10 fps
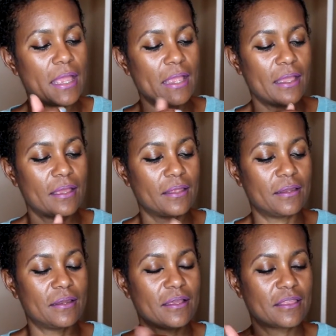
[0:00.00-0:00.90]

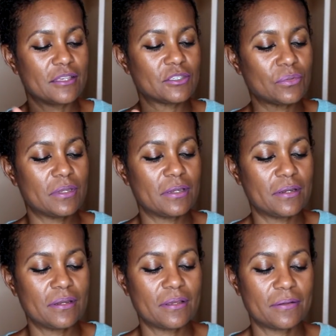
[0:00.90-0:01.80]
and this
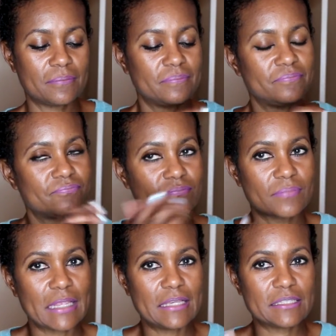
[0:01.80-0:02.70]
one
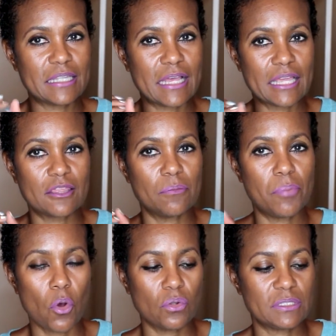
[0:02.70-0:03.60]
is like the
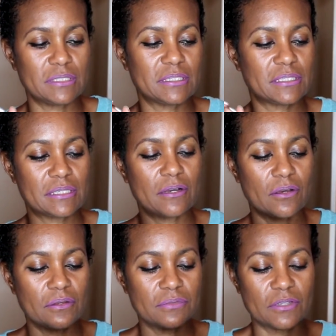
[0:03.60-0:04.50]
boldest
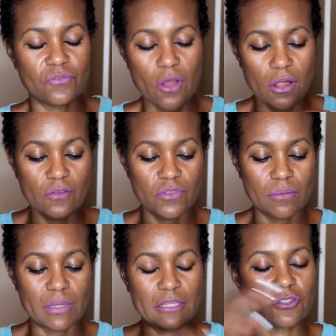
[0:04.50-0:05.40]
of all of
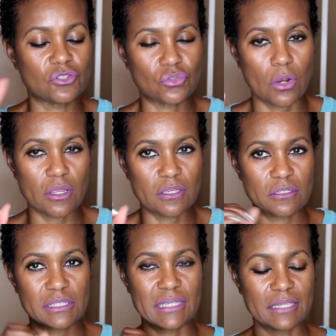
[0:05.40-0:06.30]
them, like the
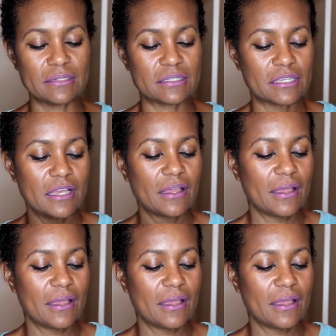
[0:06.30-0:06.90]
strongest scent.